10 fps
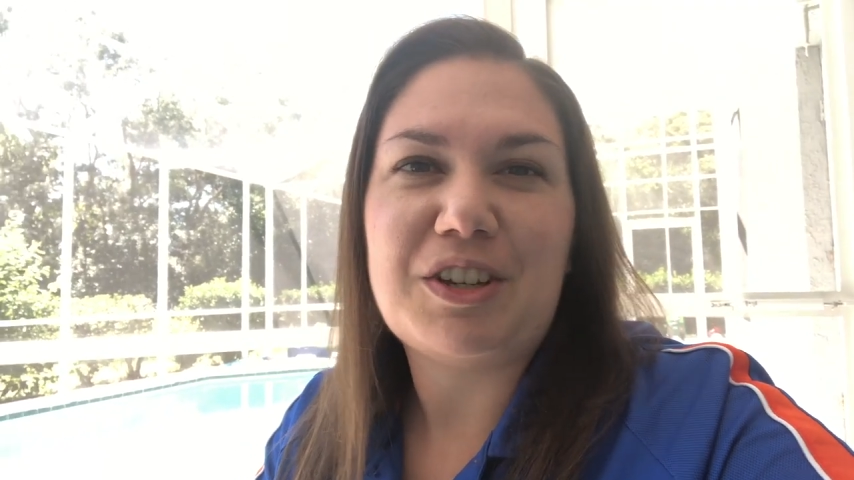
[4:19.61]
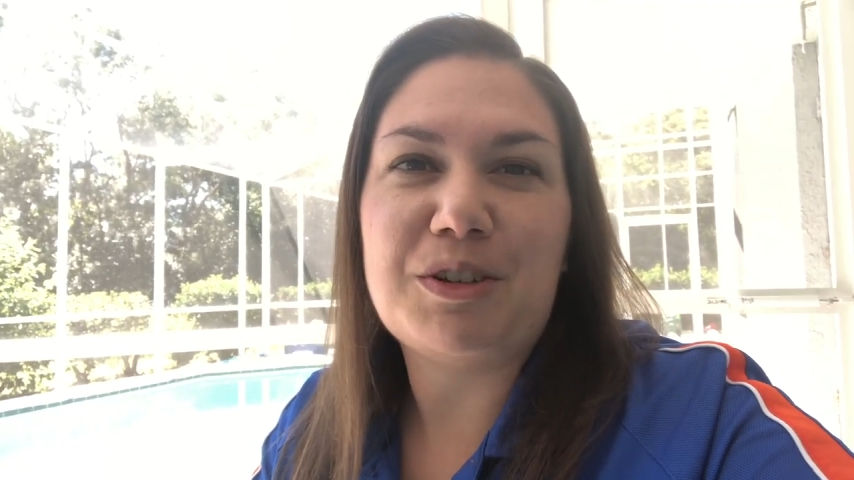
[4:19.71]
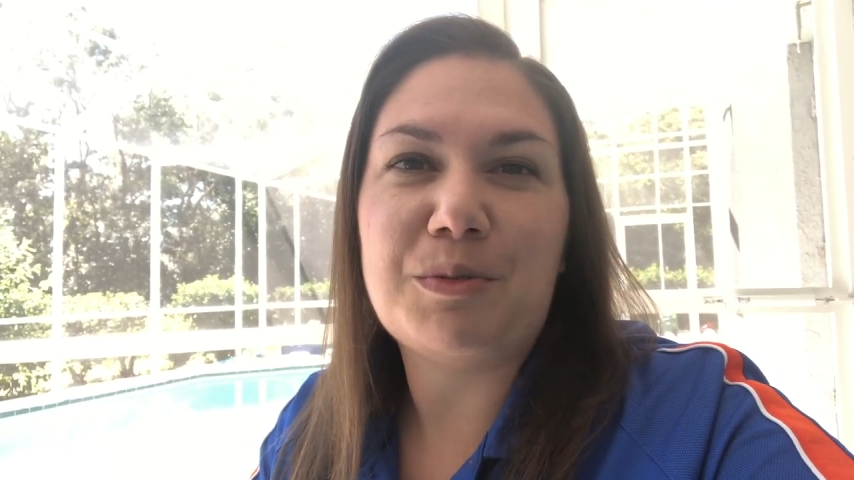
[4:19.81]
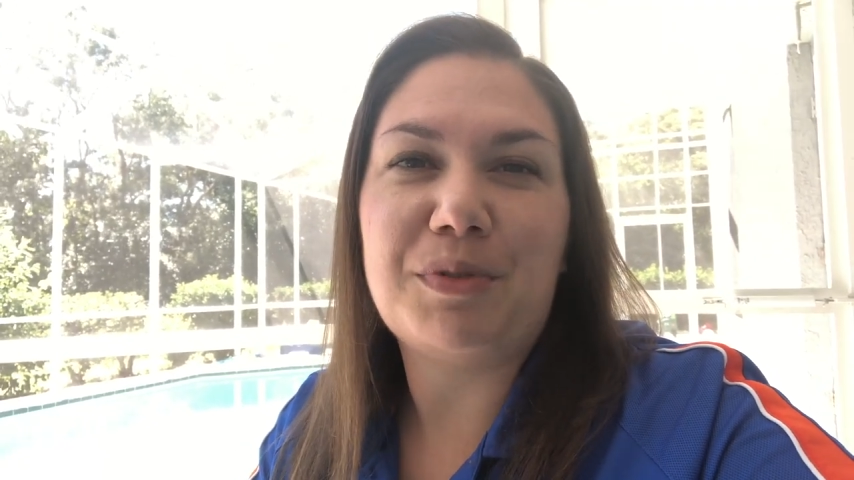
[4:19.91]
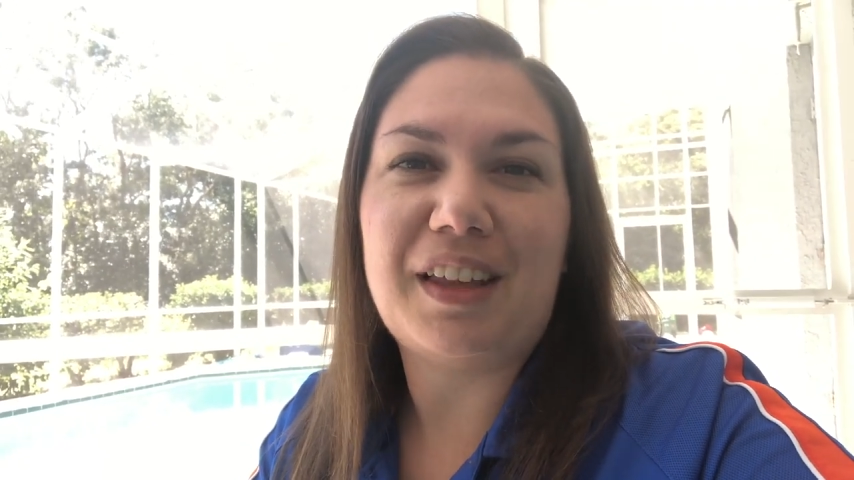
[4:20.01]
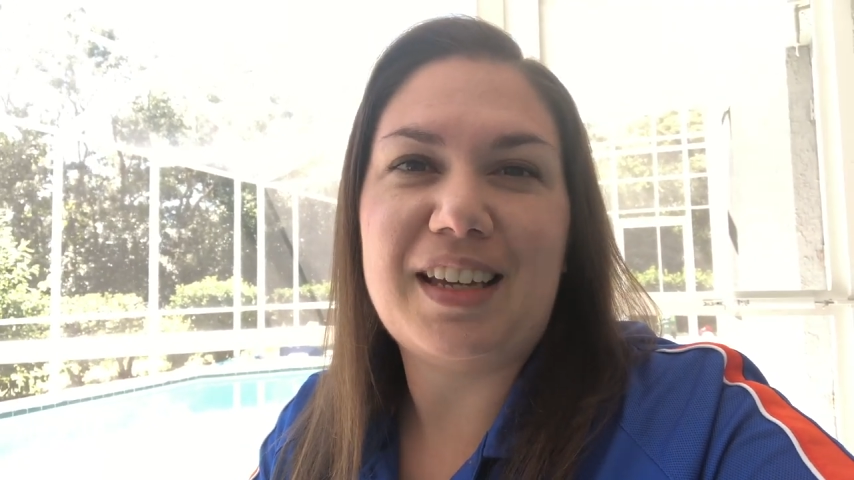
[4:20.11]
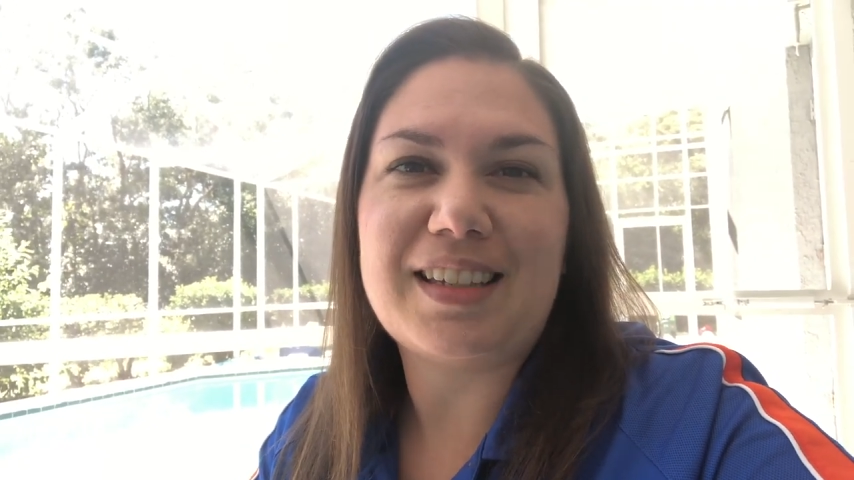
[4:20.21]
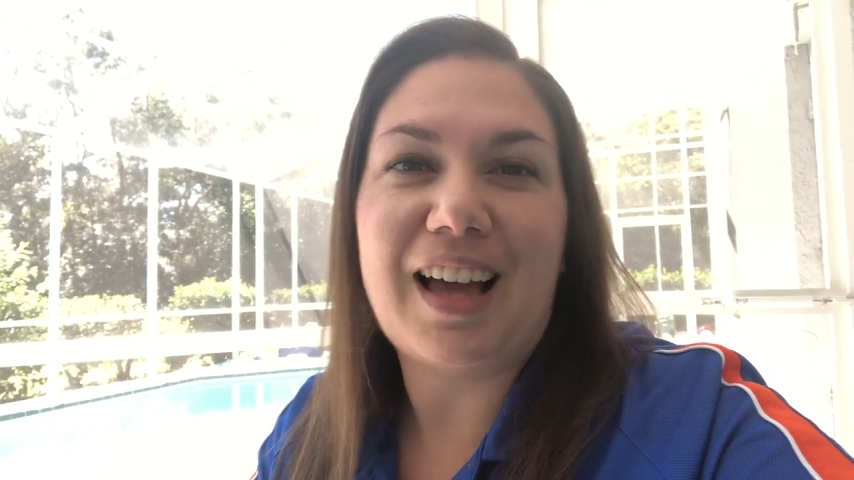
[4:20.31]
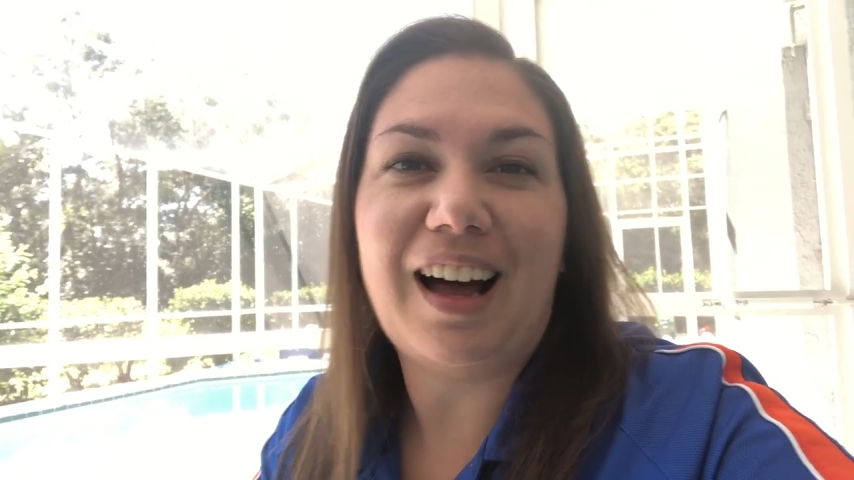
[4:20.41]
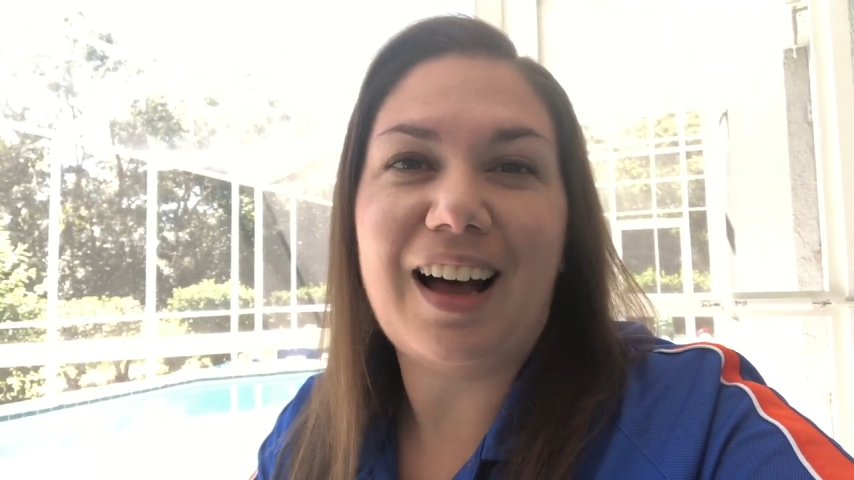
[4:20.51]
who
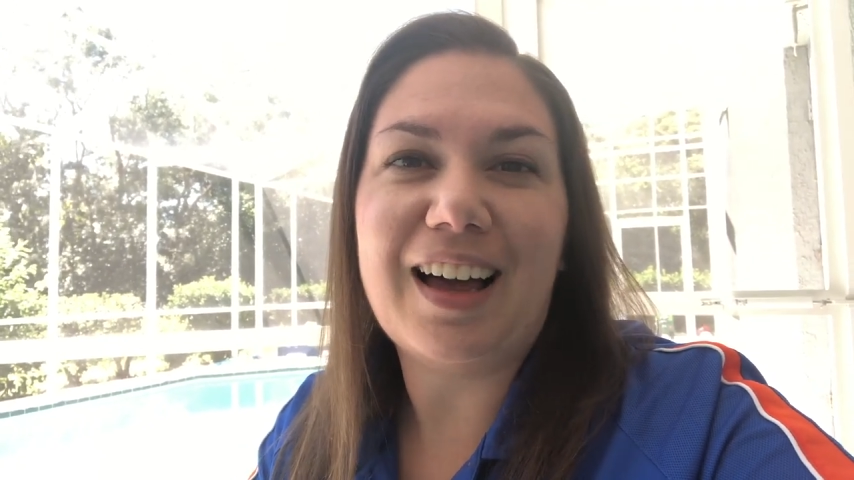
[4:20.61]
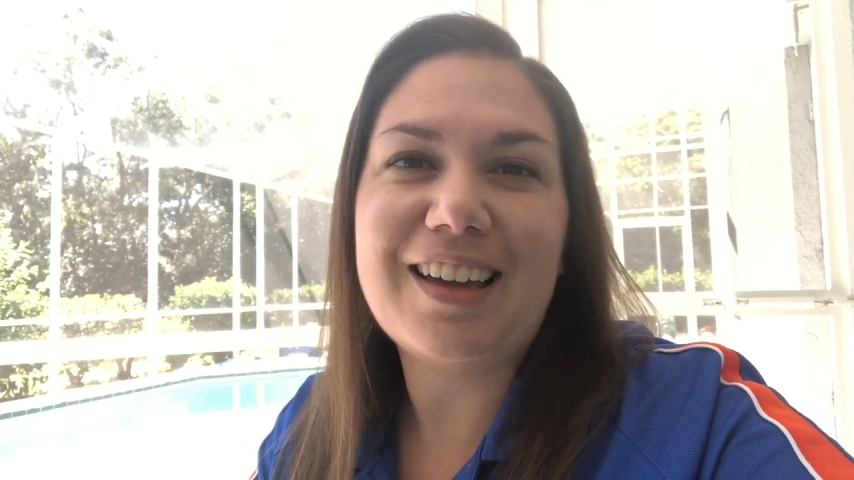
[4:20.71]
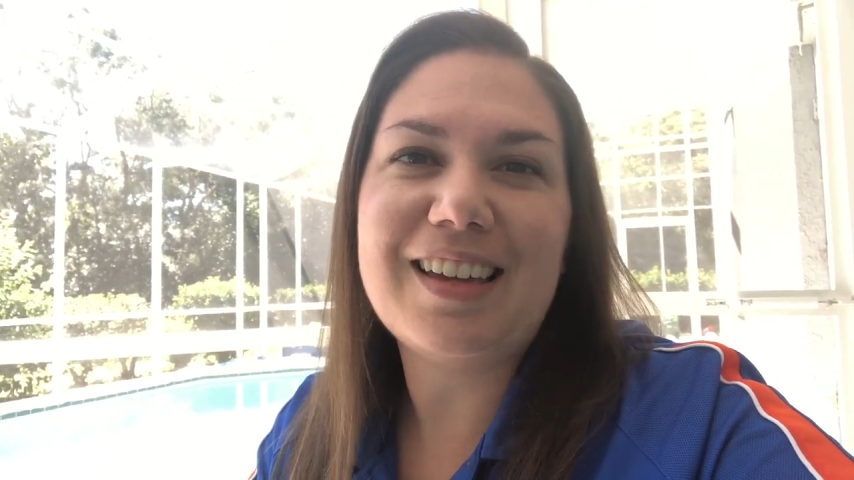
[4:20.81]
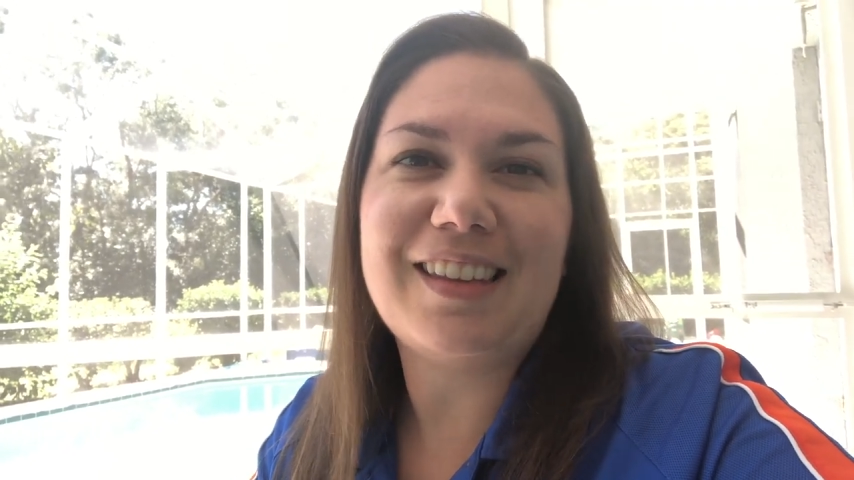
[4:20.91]
place high